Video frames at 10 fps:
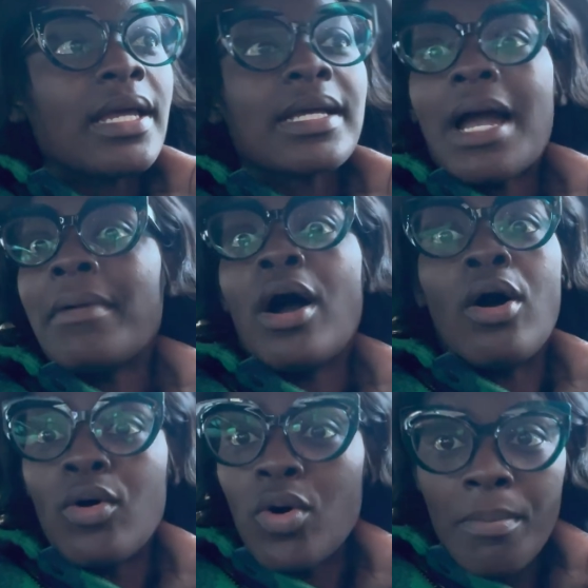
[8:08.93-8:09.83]
got my
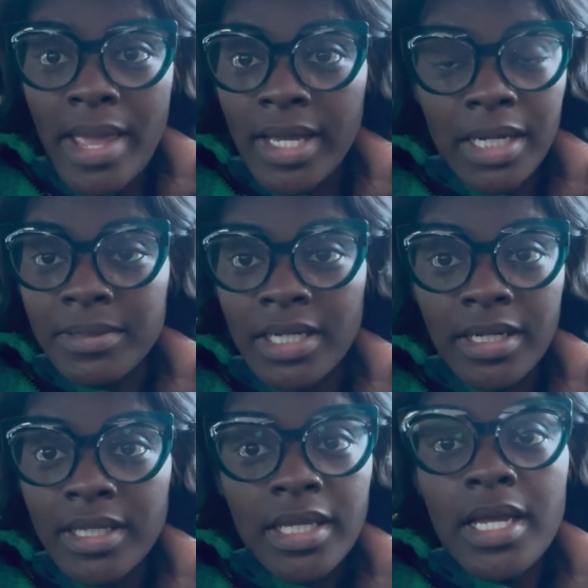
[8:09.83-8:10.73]
own makeup
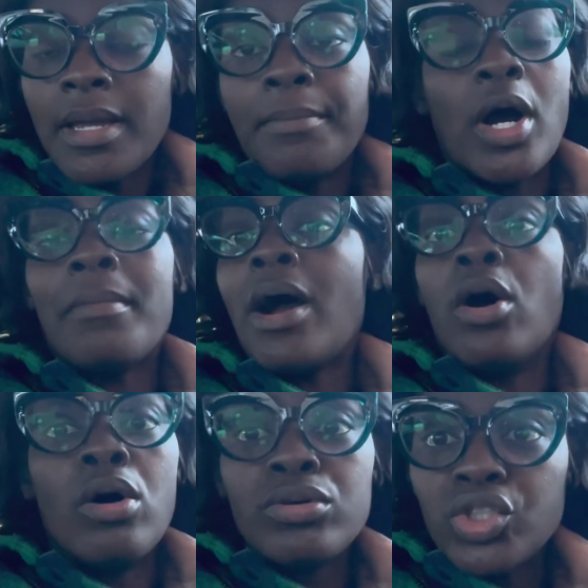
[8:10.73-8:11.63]
done, bought my
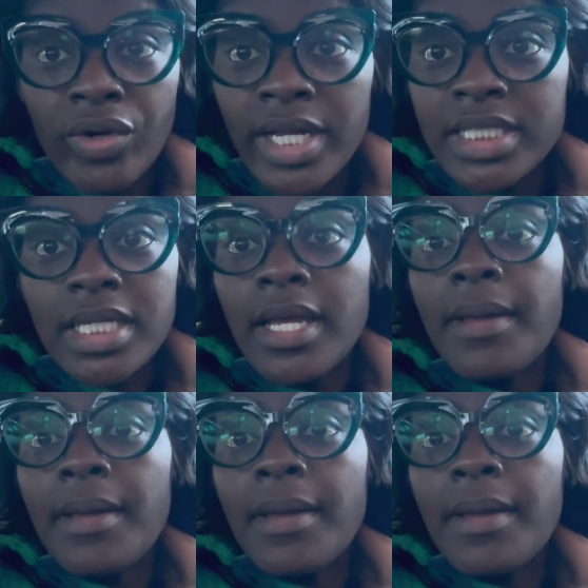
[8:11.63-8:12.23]
own dress,